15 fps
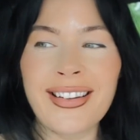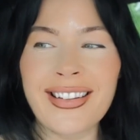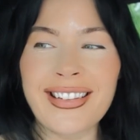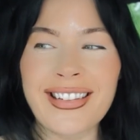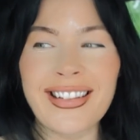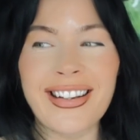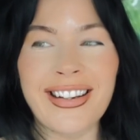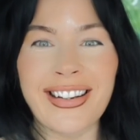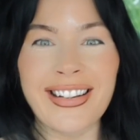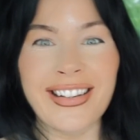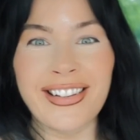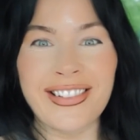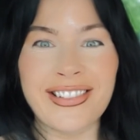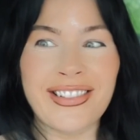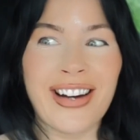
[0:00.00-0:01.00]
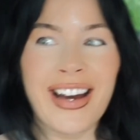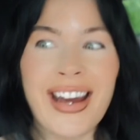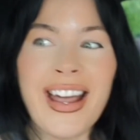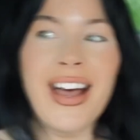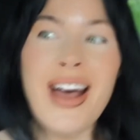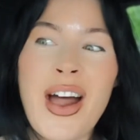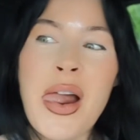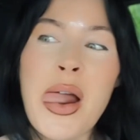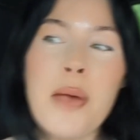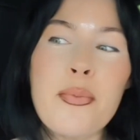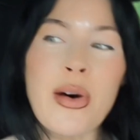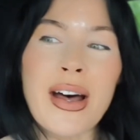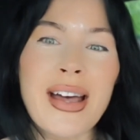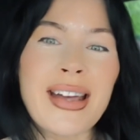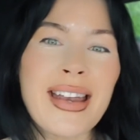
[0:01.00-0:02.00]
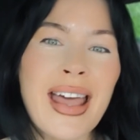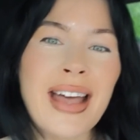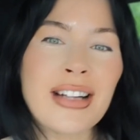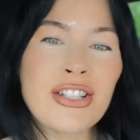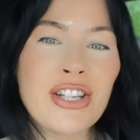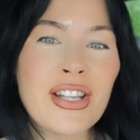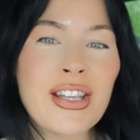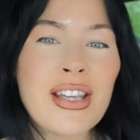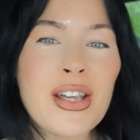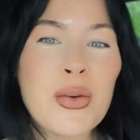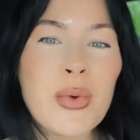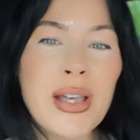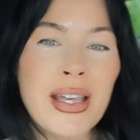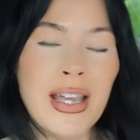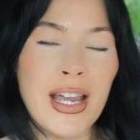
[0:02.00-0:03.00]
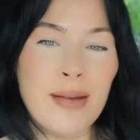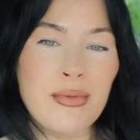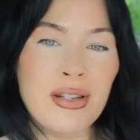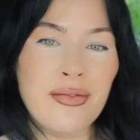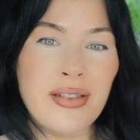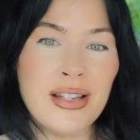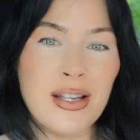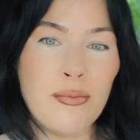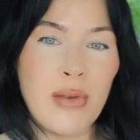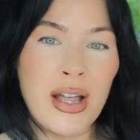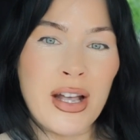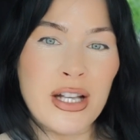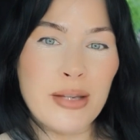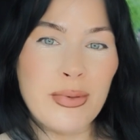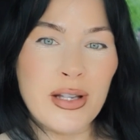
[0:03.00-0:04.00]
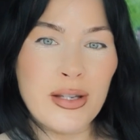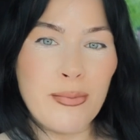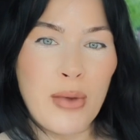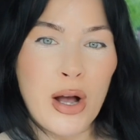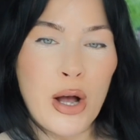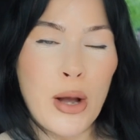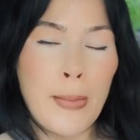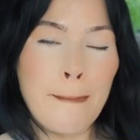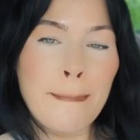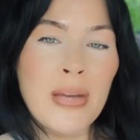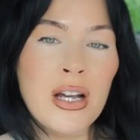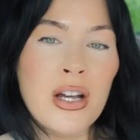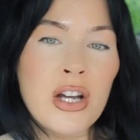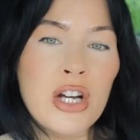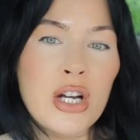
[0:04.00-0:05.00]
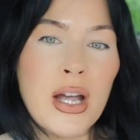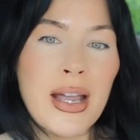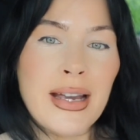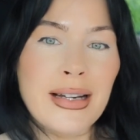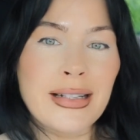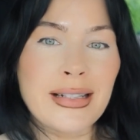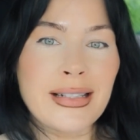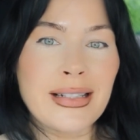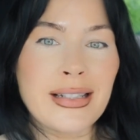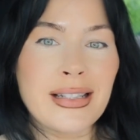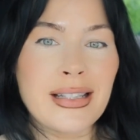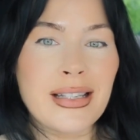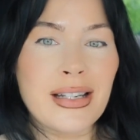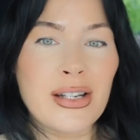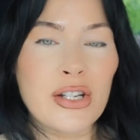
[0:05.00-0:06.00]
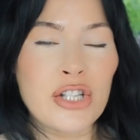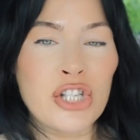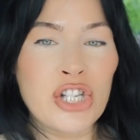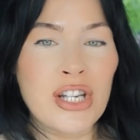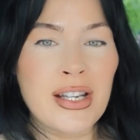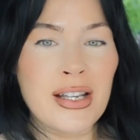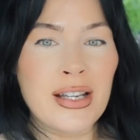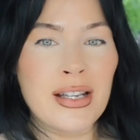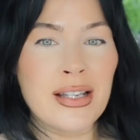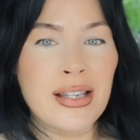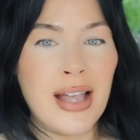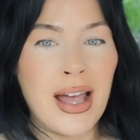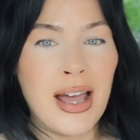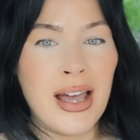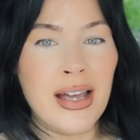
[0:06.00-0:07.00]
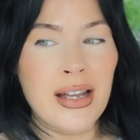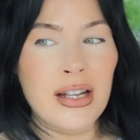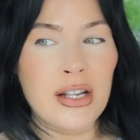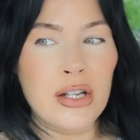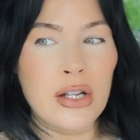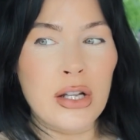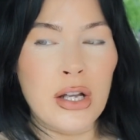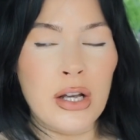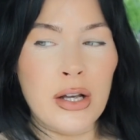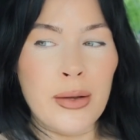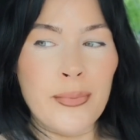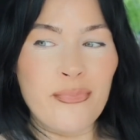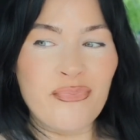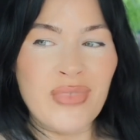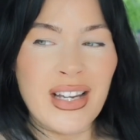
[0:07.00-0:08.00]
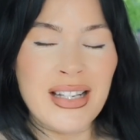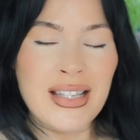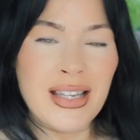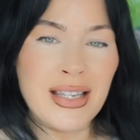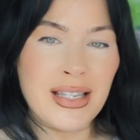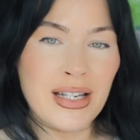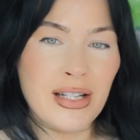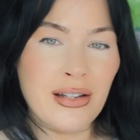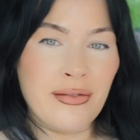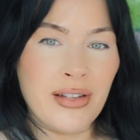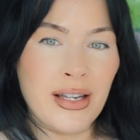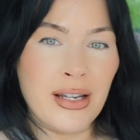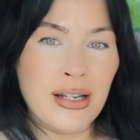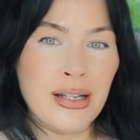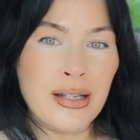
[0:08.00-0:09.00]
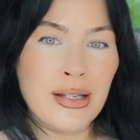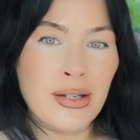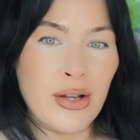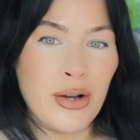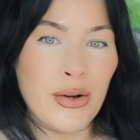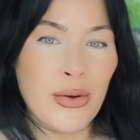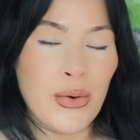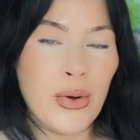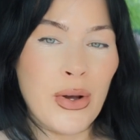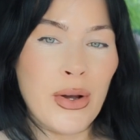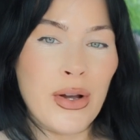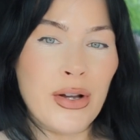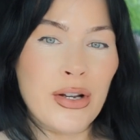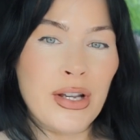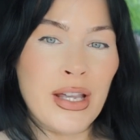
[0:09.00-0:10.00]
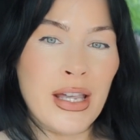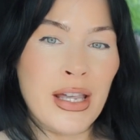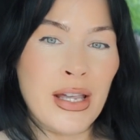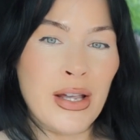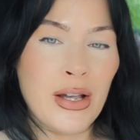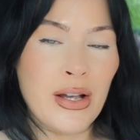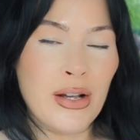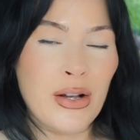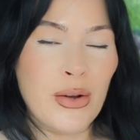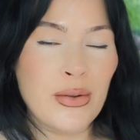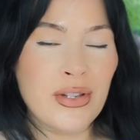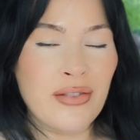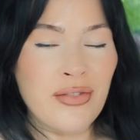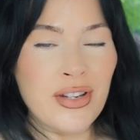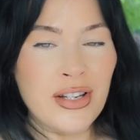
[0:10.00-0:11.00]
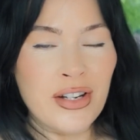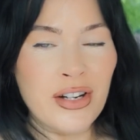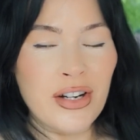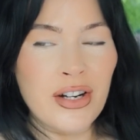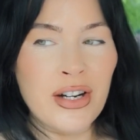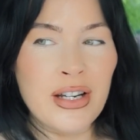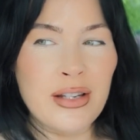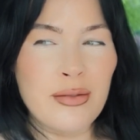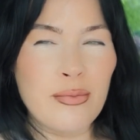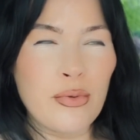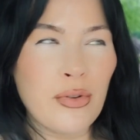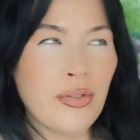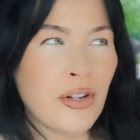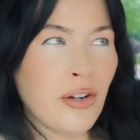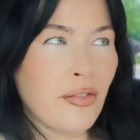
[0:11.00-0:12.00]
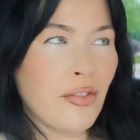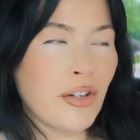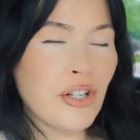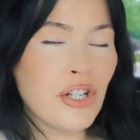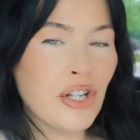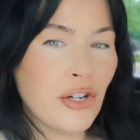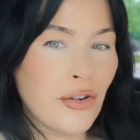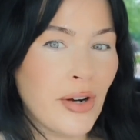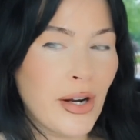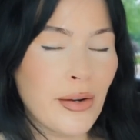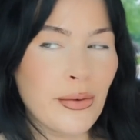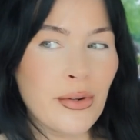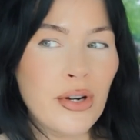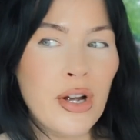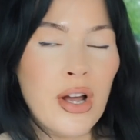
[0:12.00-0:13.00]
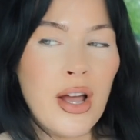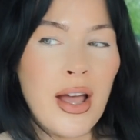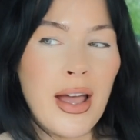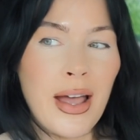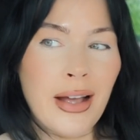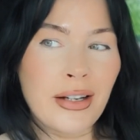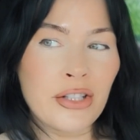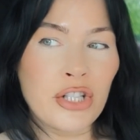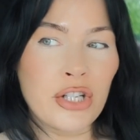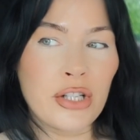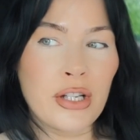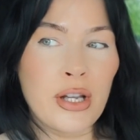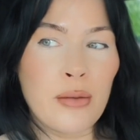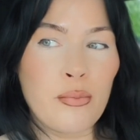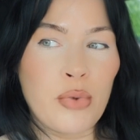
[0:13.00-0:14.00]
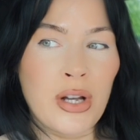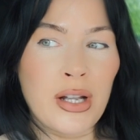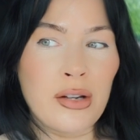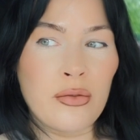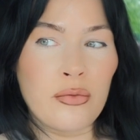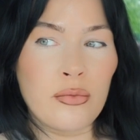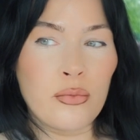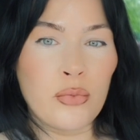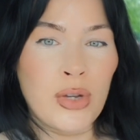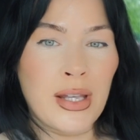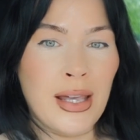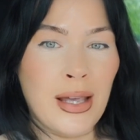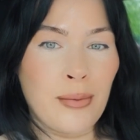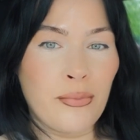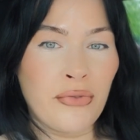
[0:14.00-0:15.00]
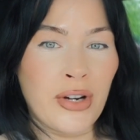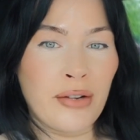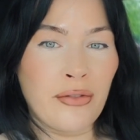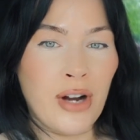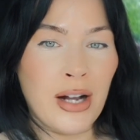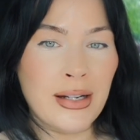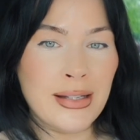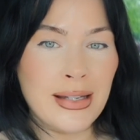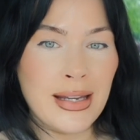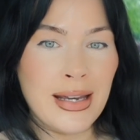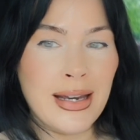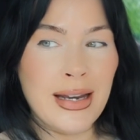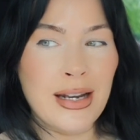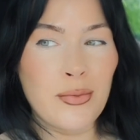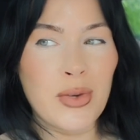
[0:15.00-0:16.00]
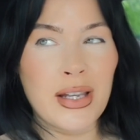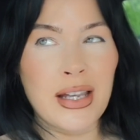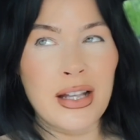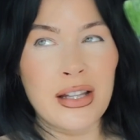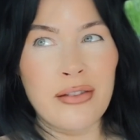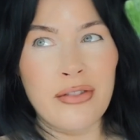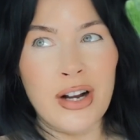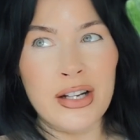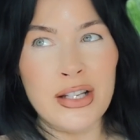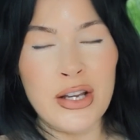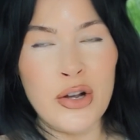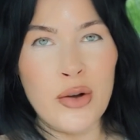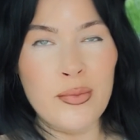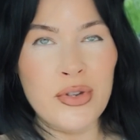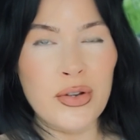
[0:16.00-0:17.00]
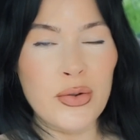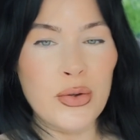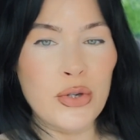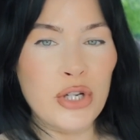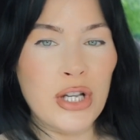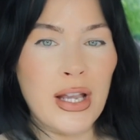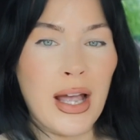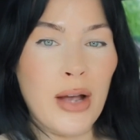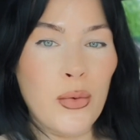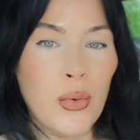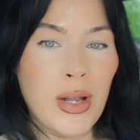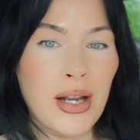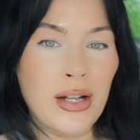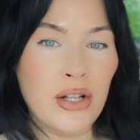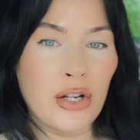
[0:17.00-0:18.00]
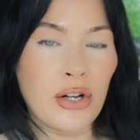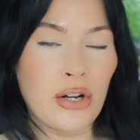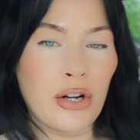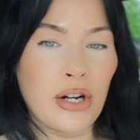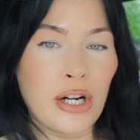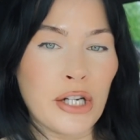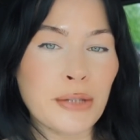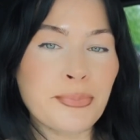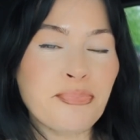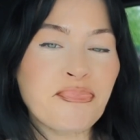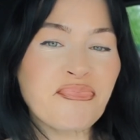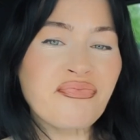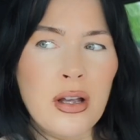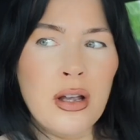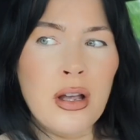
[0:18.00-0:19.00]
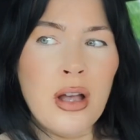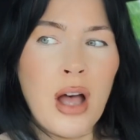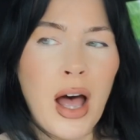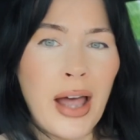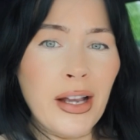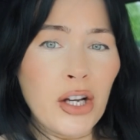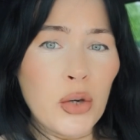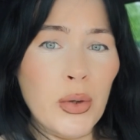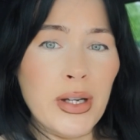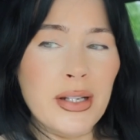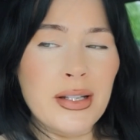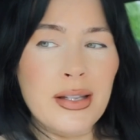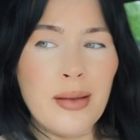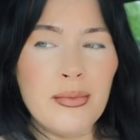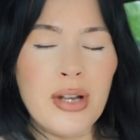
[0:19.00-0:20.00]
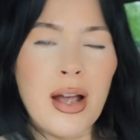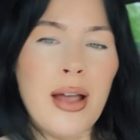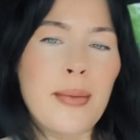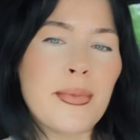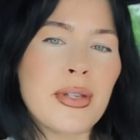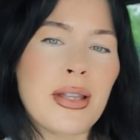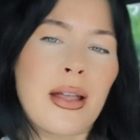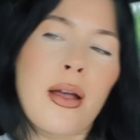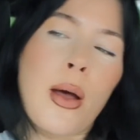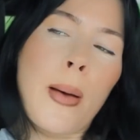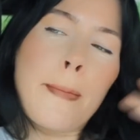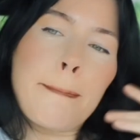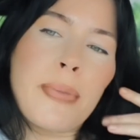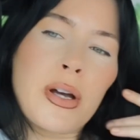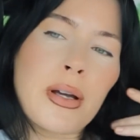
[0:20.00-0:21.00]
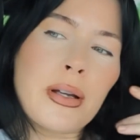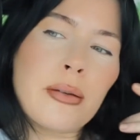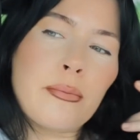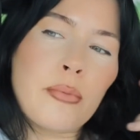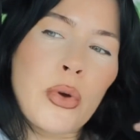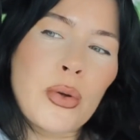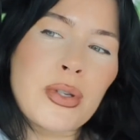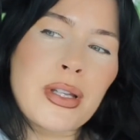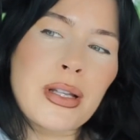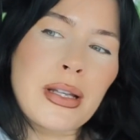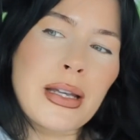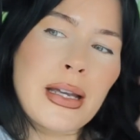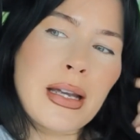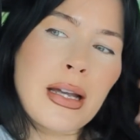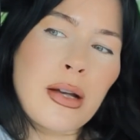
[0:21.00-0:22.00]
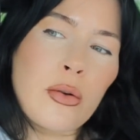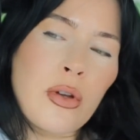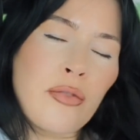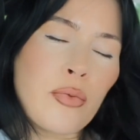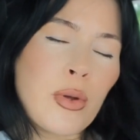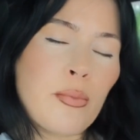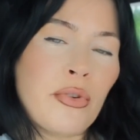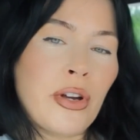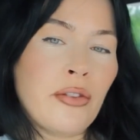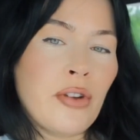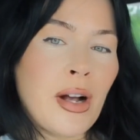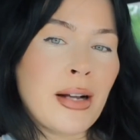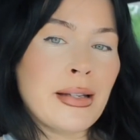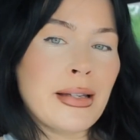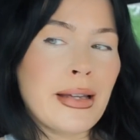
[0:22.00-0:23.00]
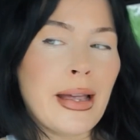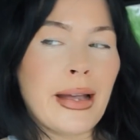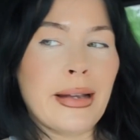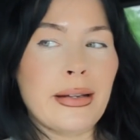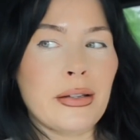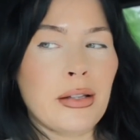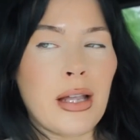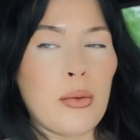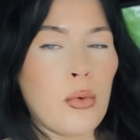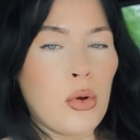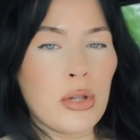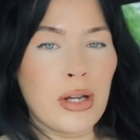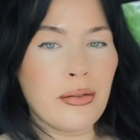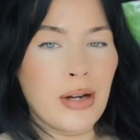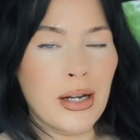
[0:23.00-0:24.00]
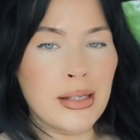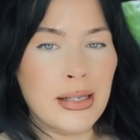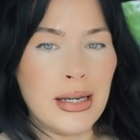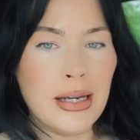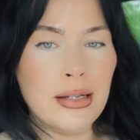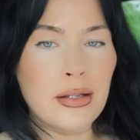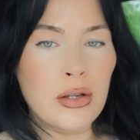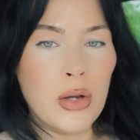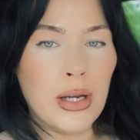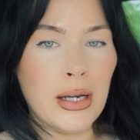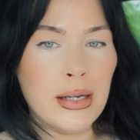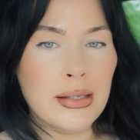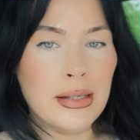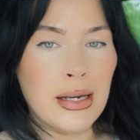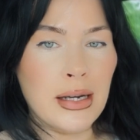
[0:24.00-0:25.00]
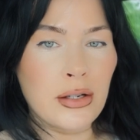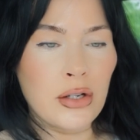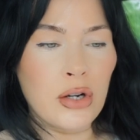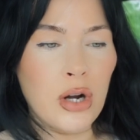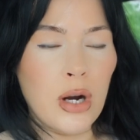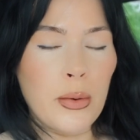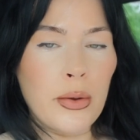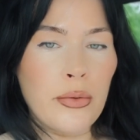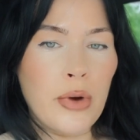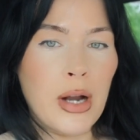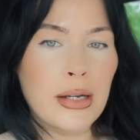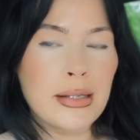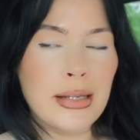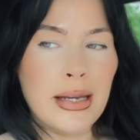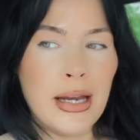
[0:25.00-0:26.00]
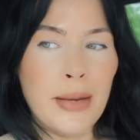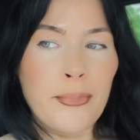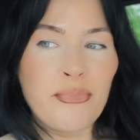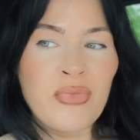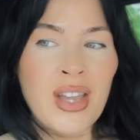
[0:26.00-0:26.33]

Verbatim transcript: this is good news, right? But actually, we came to visit my husband's mom, and she's at um, assisted living, so he goes to visit her. He's moving her furniture around, actually, but we can't bring Roxy in and we can't leave Roxy home, so usually I wait in the car. I go in sometimes, but mostly if we bring Roxy, I, they won't let Roxy in, so I gotta stay in the car with Roxy,